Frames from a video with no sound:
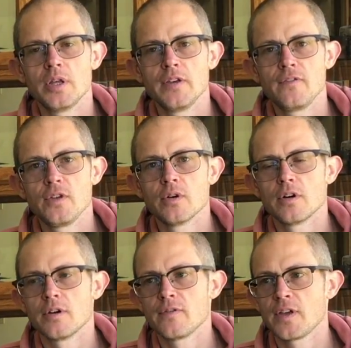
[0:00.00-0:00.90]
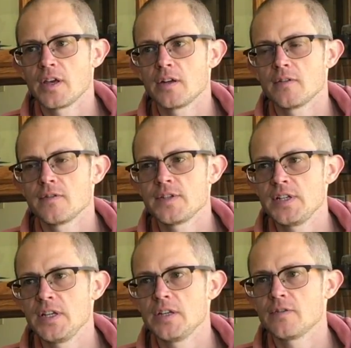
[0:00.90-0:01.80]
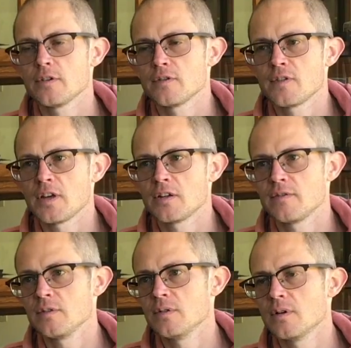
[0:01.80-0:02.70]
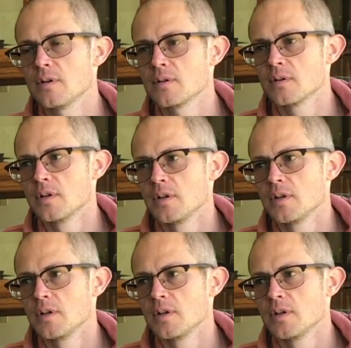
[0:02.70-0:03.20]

if you're a fan of tea, if you're a fan of oolong,